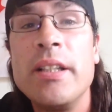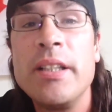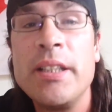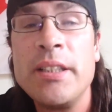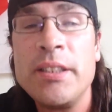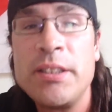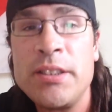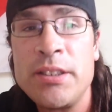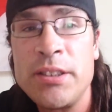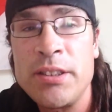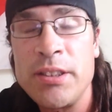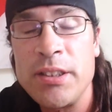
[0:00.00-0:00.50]

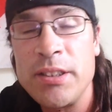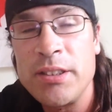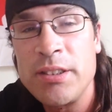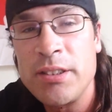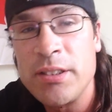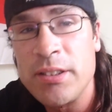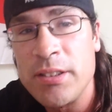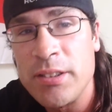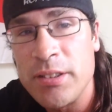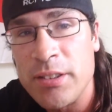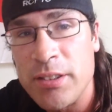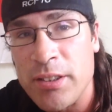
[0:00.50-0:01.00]
Each
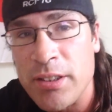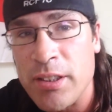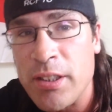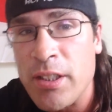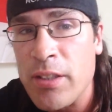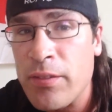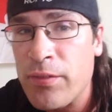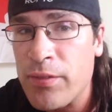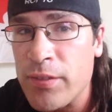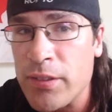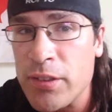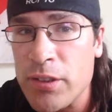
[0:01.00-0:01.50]
season is a
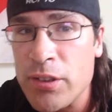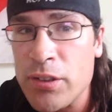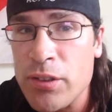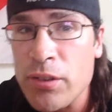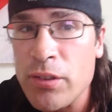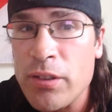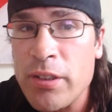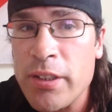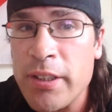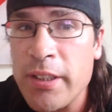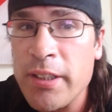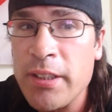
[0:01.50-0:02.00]
different
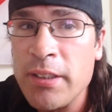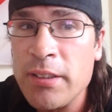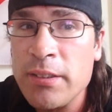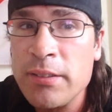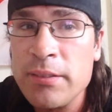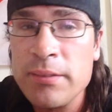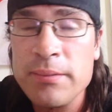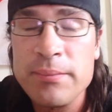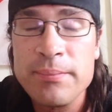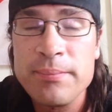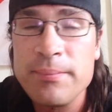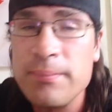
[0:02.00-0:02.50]
story.
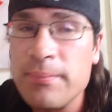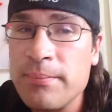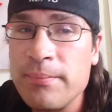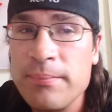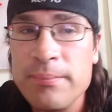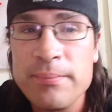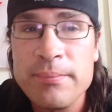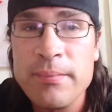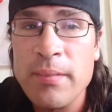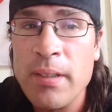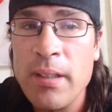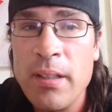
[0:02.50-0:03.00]

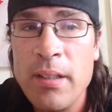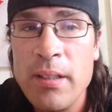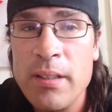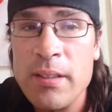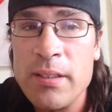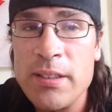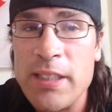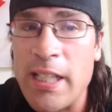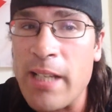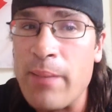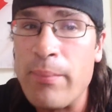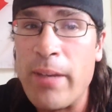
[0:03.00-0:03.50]

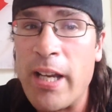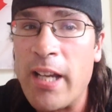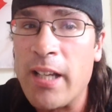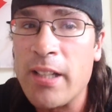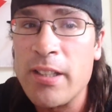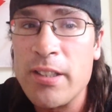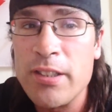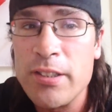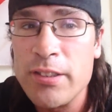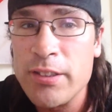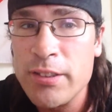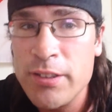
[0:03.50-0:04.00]
Same
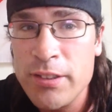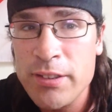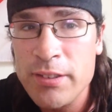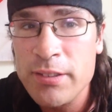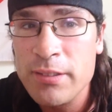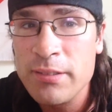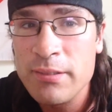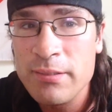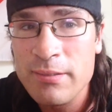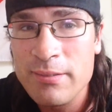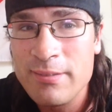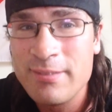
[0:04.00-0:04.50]
actors.
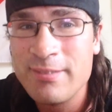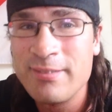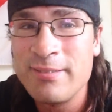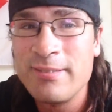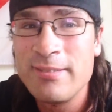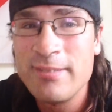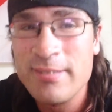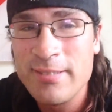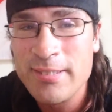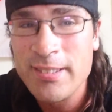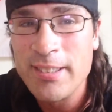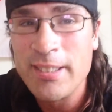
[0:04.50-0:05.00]
It's
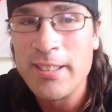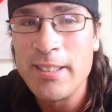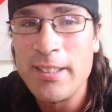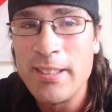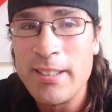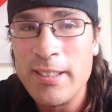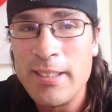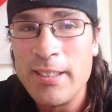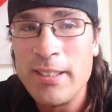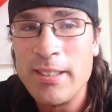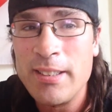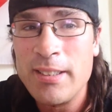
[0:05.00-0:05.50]

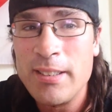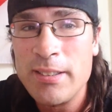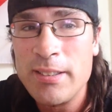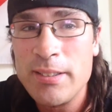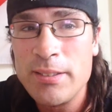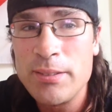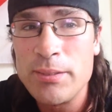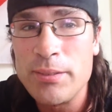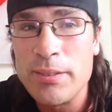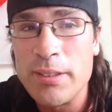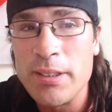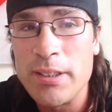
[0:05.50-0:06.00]

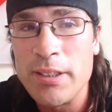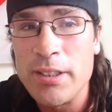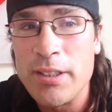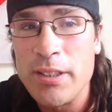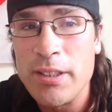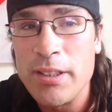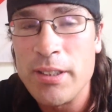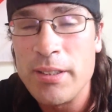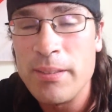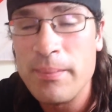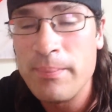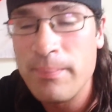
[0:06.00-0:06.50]
really
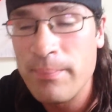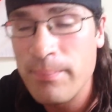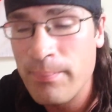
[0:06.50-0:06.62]
good.